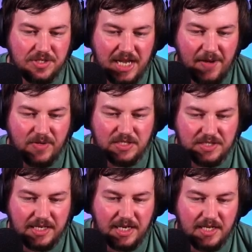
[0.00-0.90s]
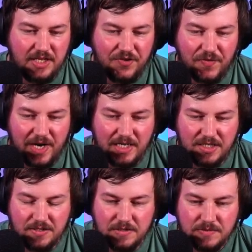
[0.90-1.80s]
haven't seen it in these
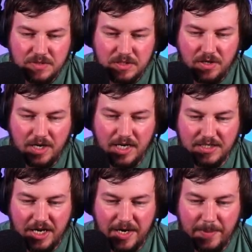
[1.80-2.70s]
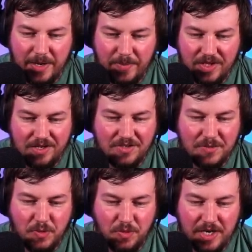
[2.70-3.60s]
fights. I'll kind of talk about it, but they do
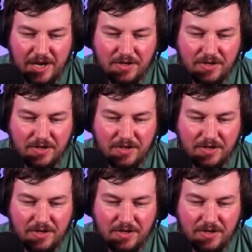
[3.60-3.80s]
some cool counters,